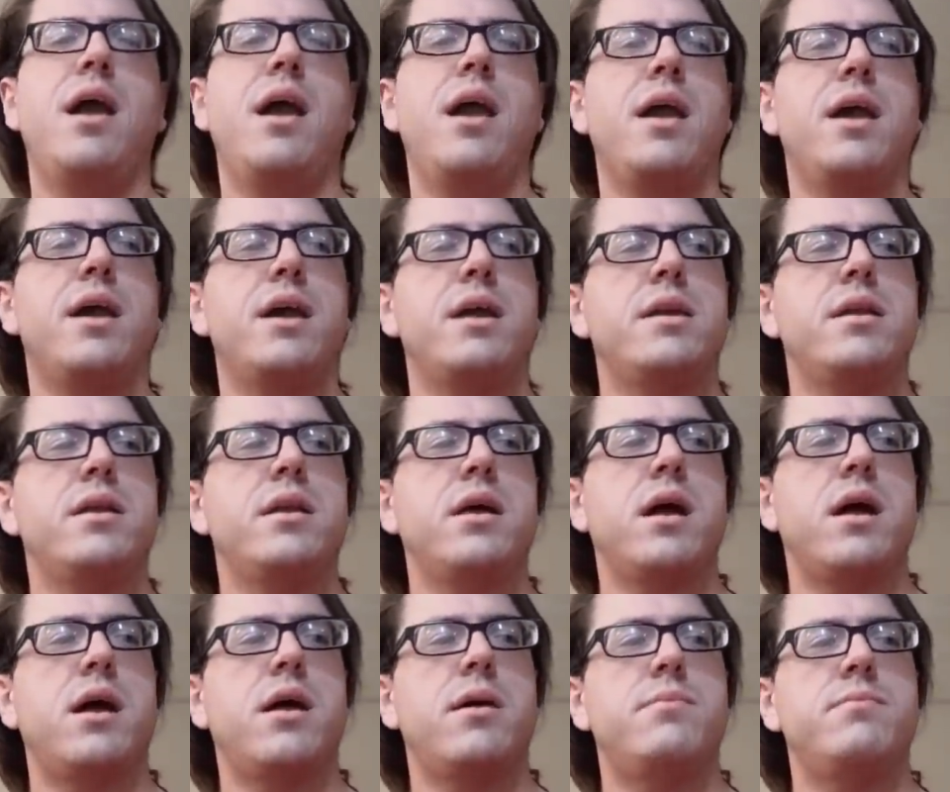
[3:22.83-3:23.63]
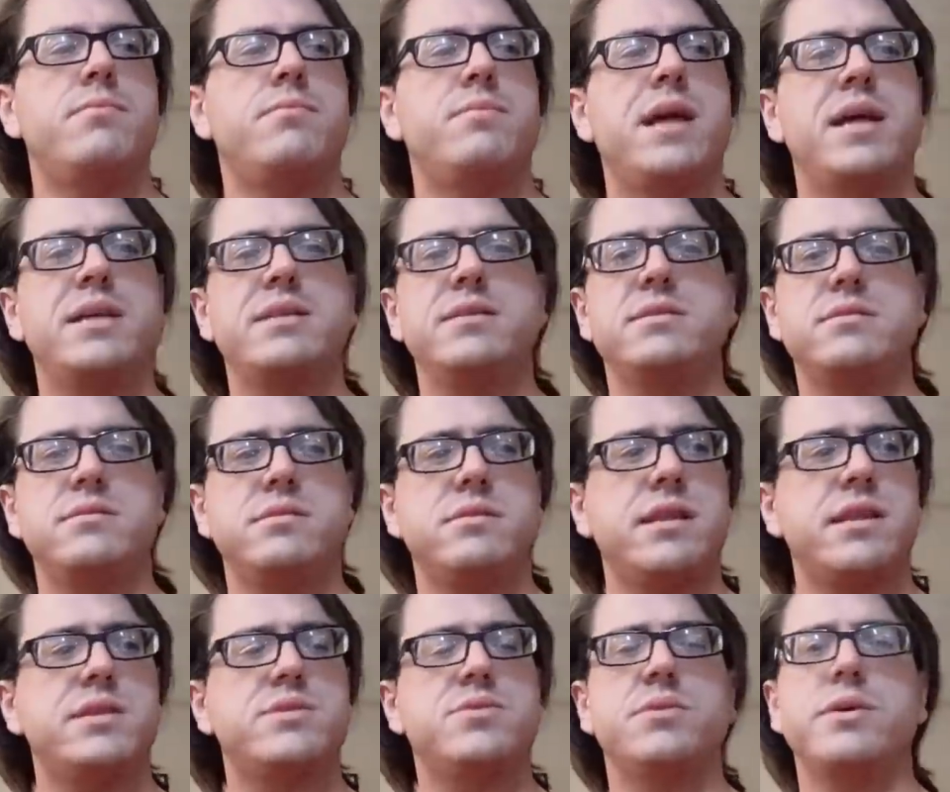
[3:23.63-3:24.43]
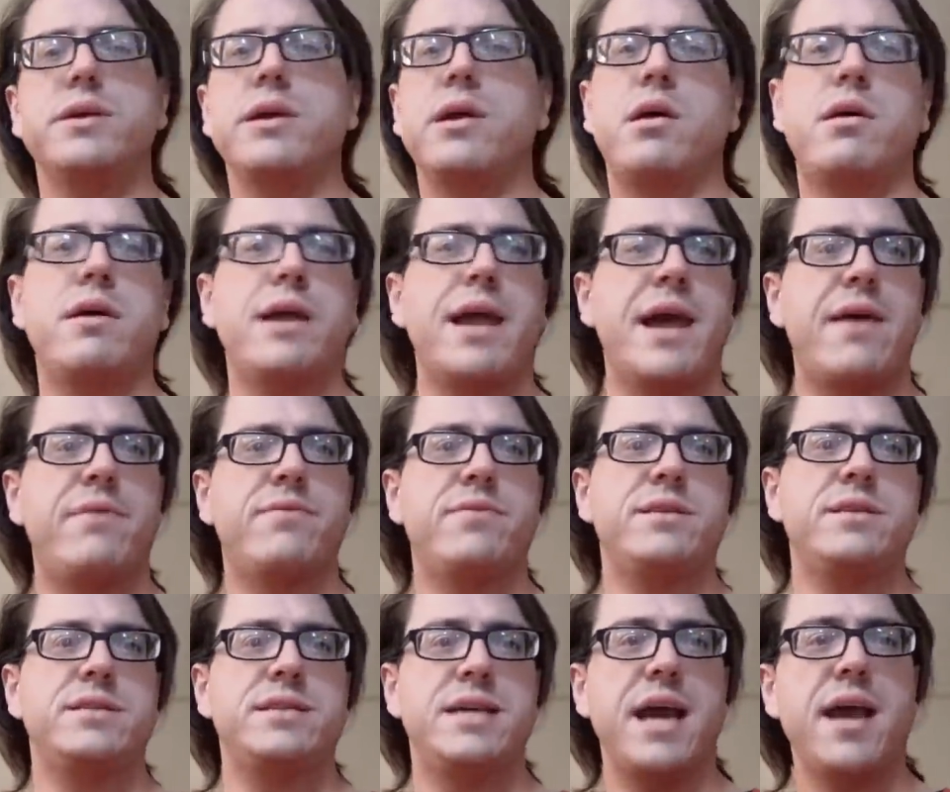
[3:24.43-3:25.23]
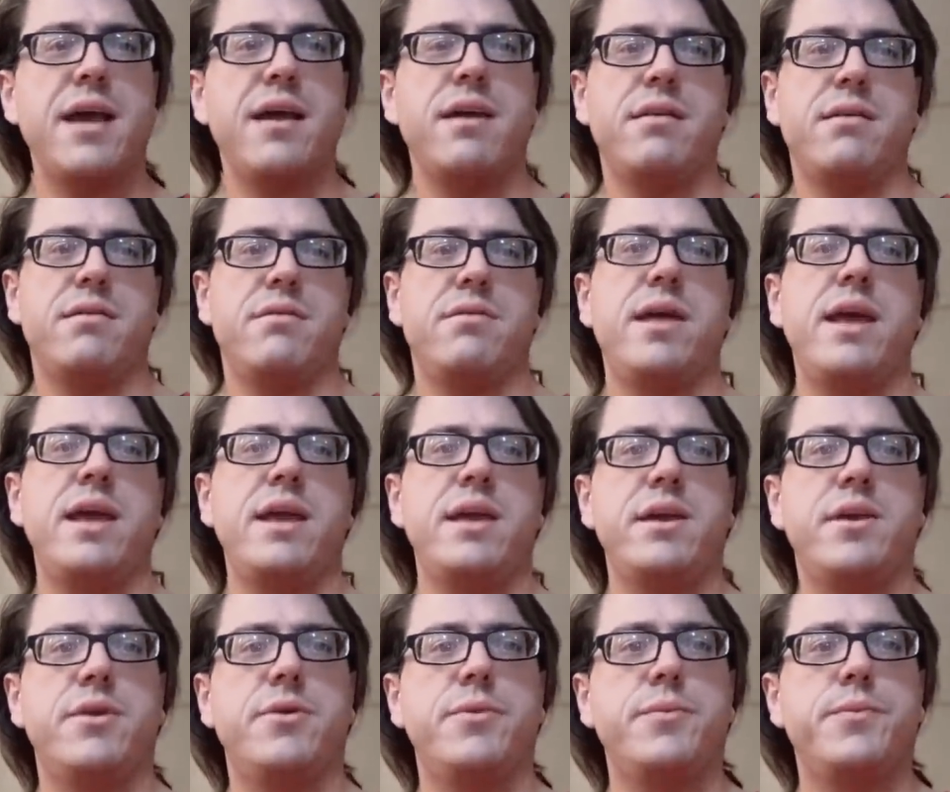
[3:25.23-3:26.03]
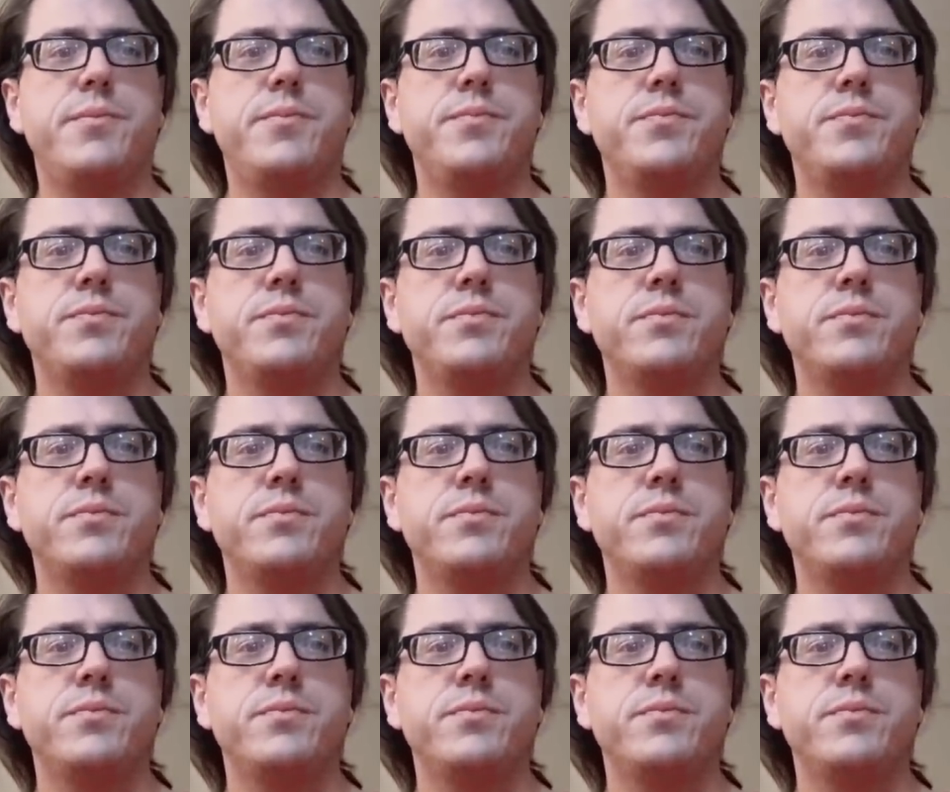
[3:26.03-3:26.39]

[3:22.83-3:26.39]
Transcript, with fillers: And um, that's that's really all I have to say. Thank you.